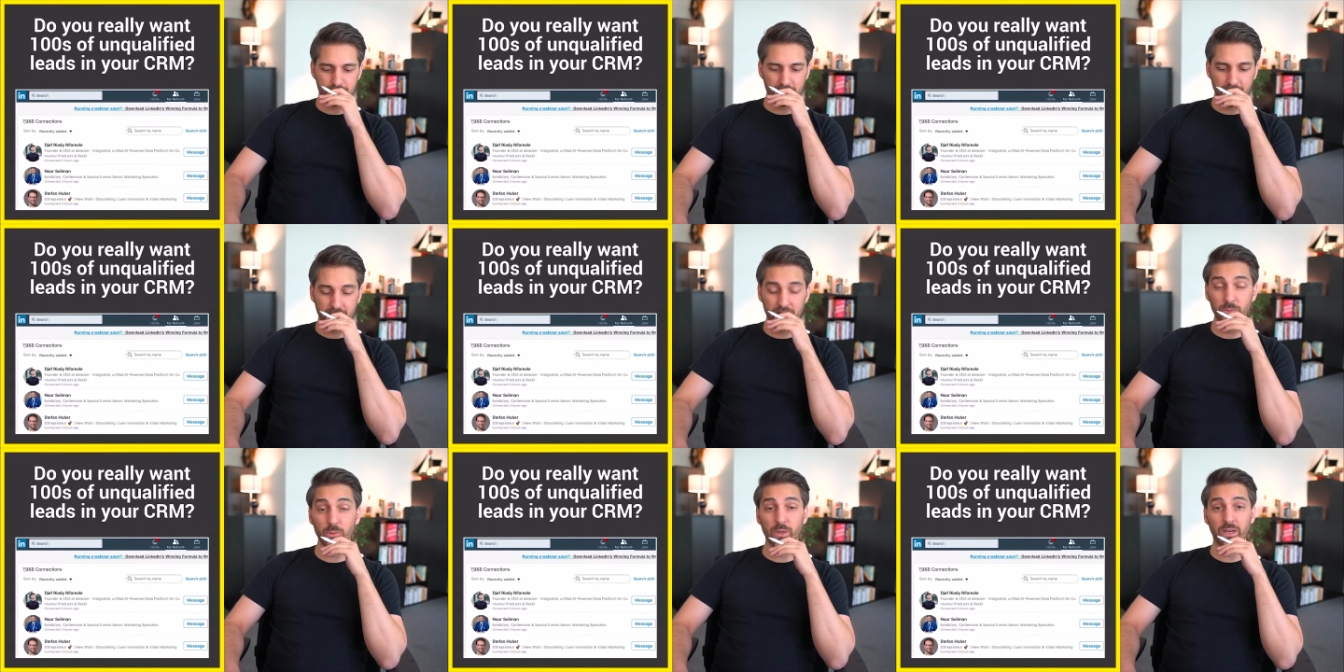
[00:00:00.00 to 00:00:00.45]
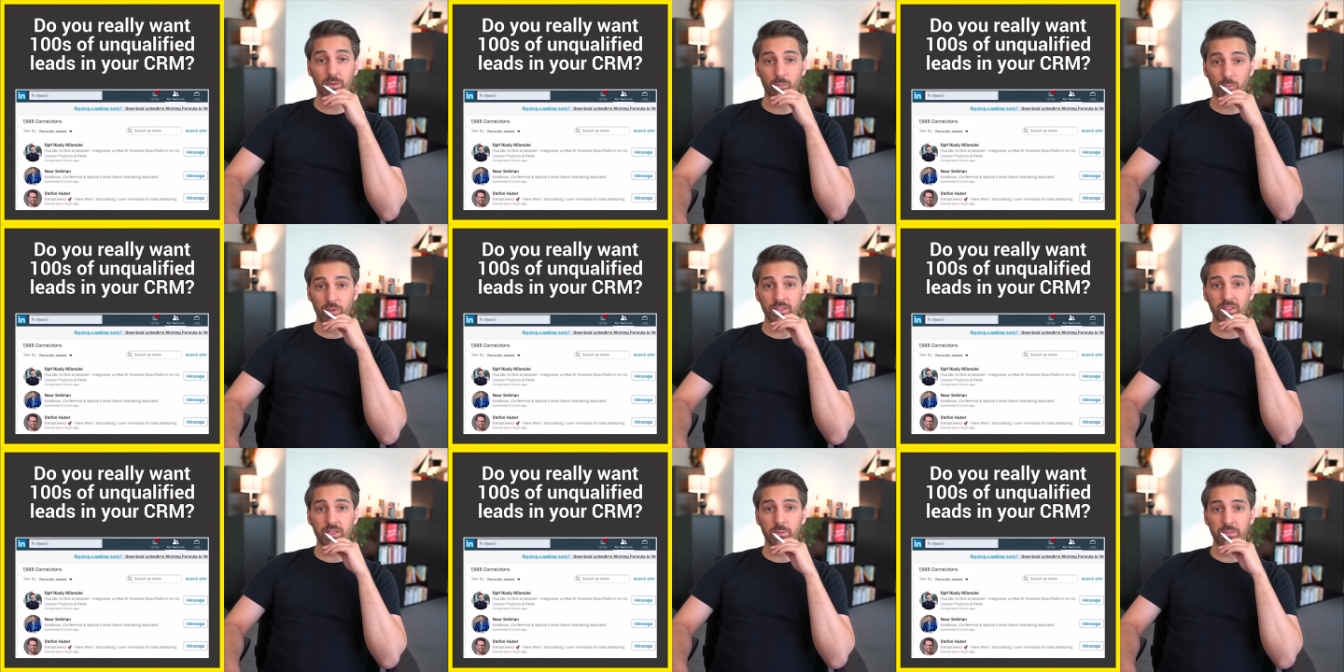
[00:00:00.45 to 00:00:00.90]
do I
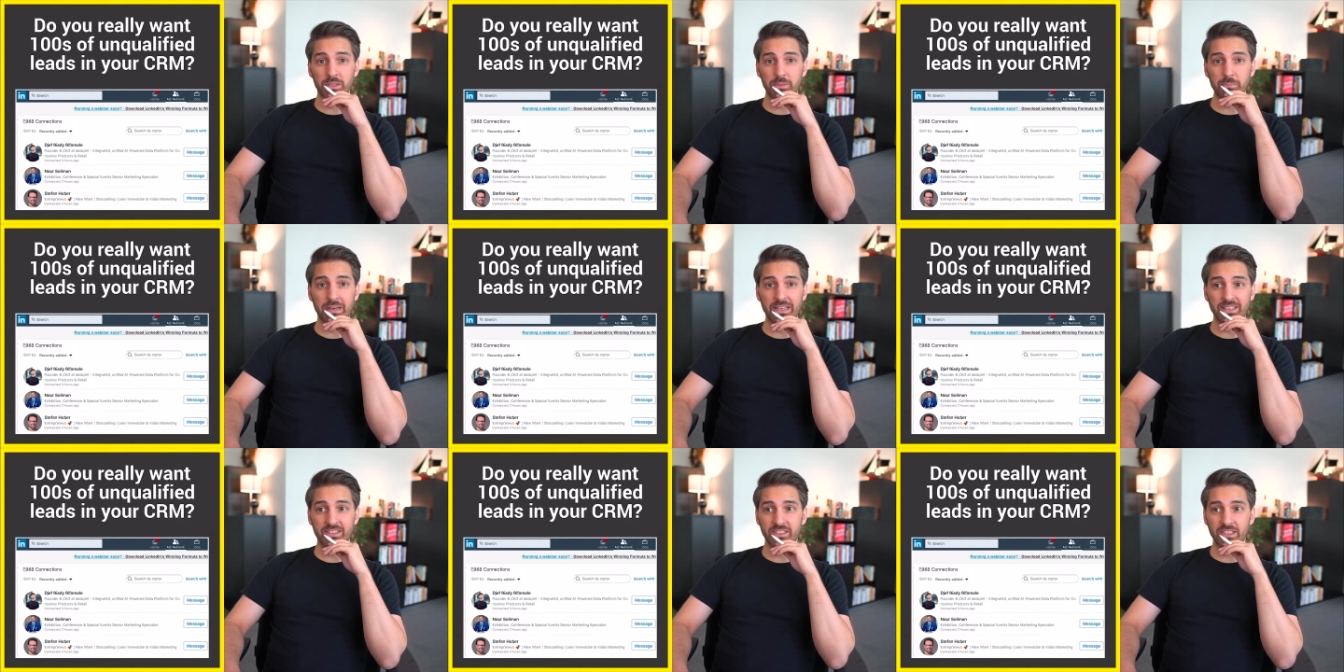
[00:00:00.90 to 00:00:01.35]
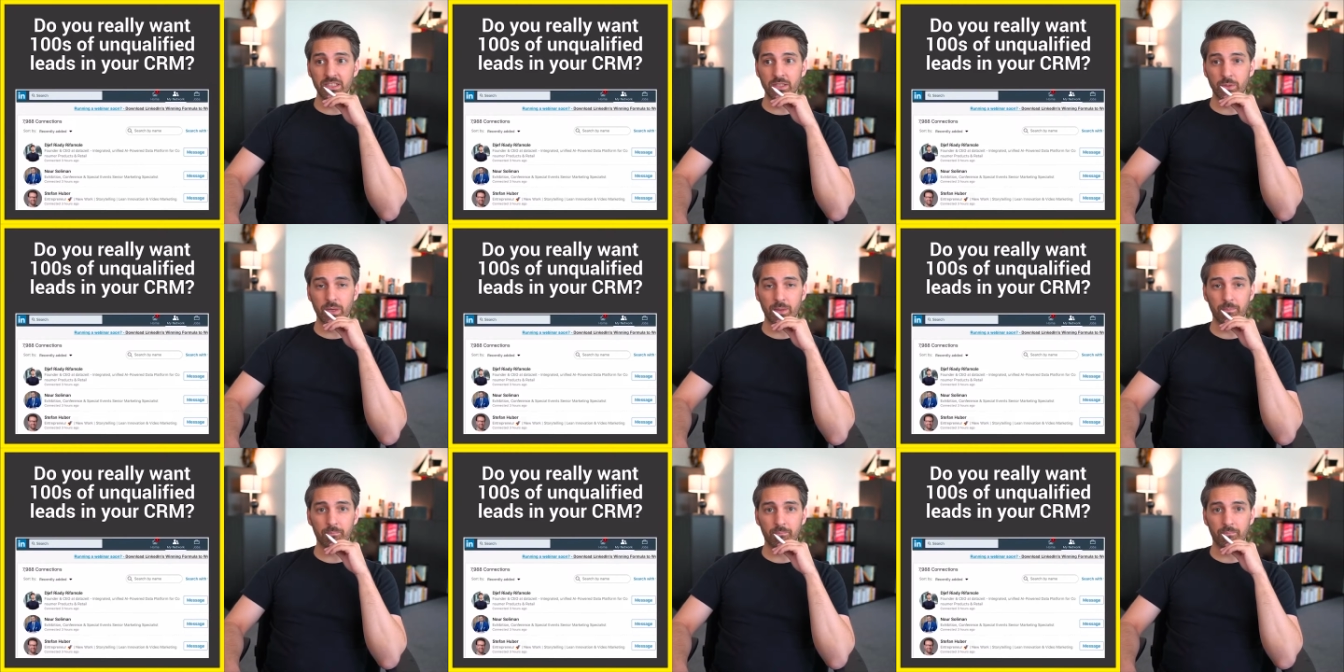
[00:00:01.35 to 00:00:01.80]
want them in my C R
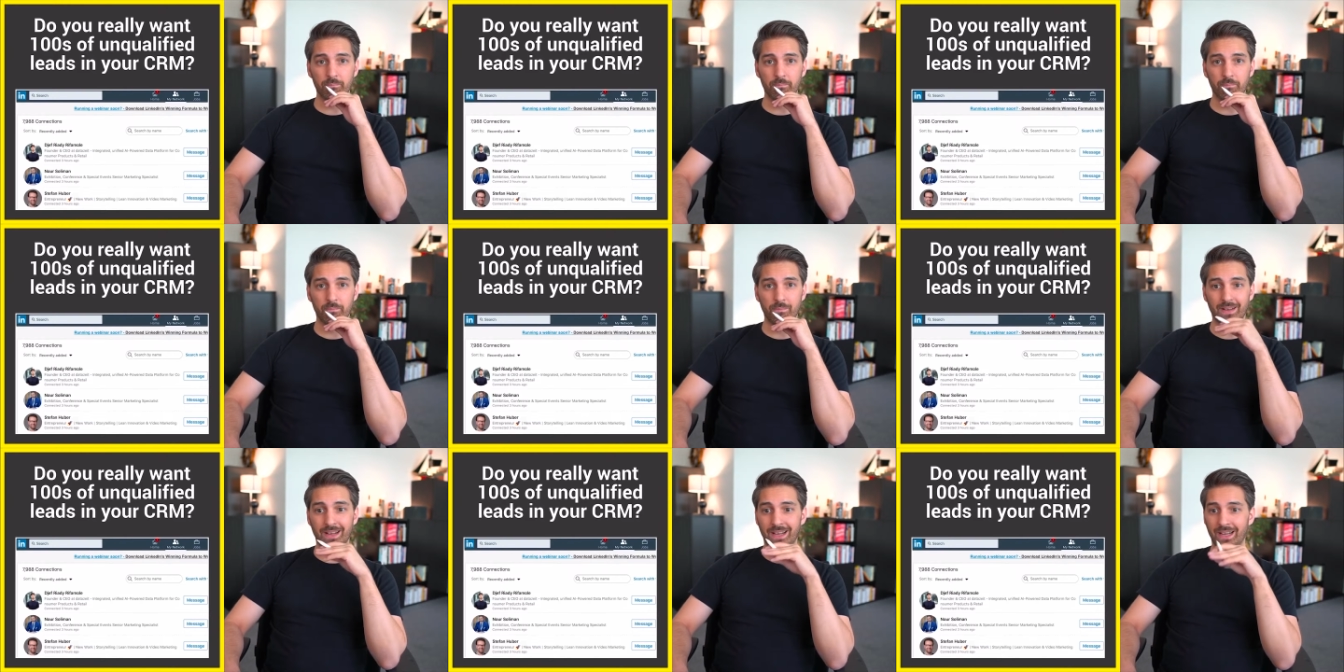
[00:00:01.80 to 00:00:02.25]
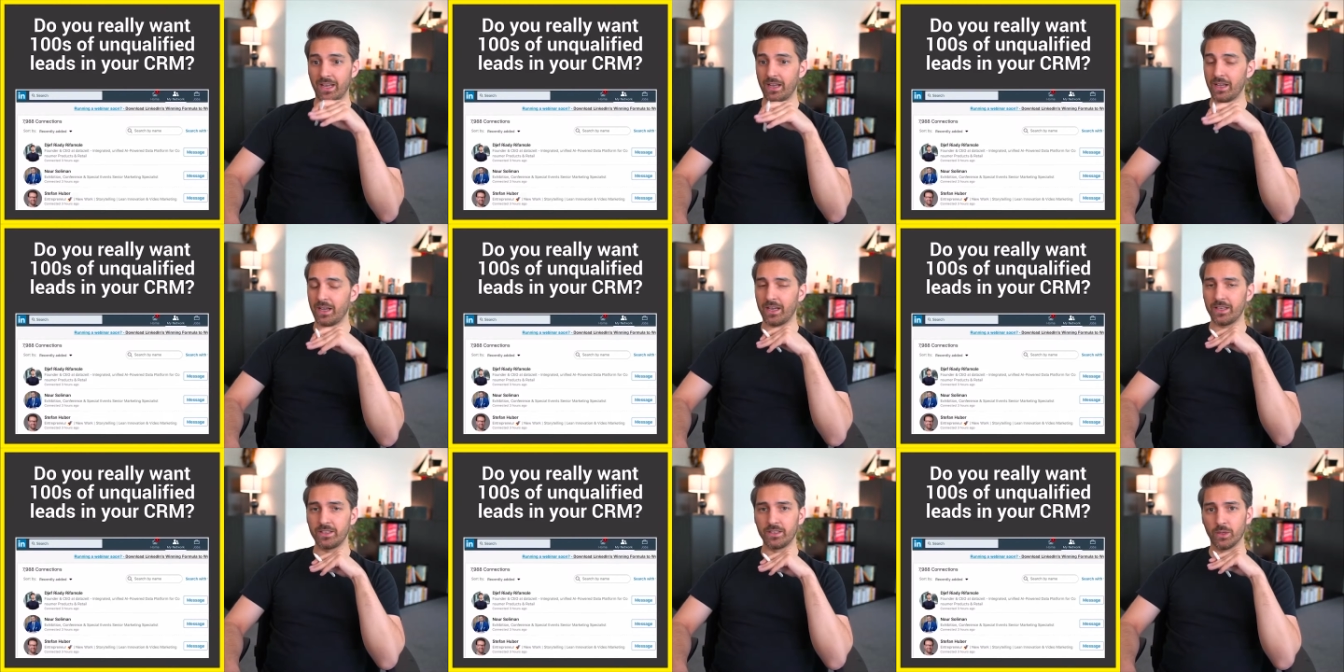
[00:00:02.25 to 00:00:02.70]
M? I,
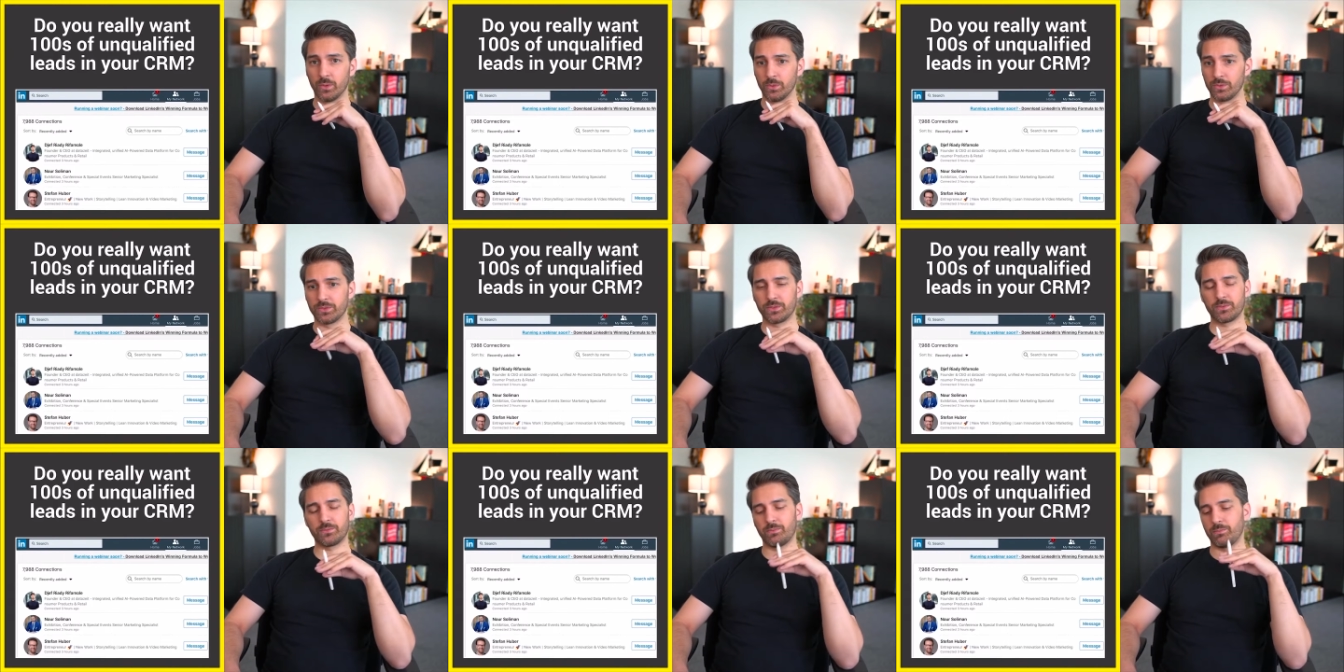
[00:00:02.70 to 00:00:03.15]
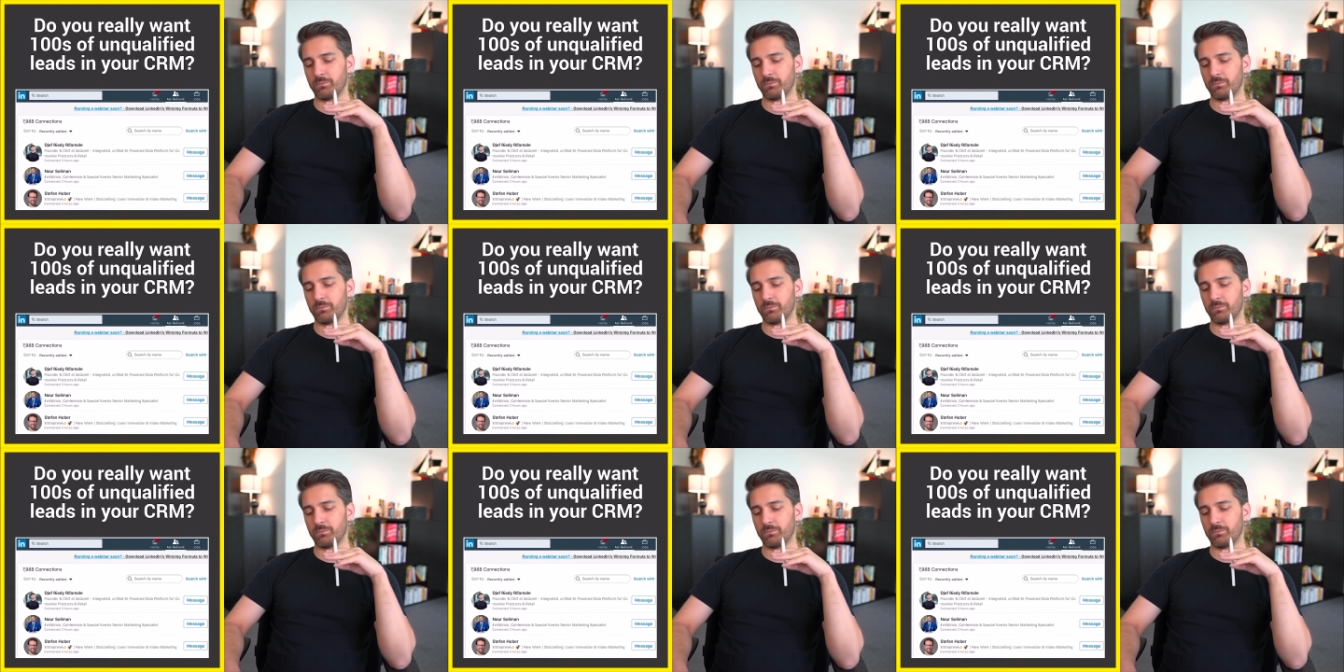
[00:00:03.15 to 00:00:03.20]
I don't.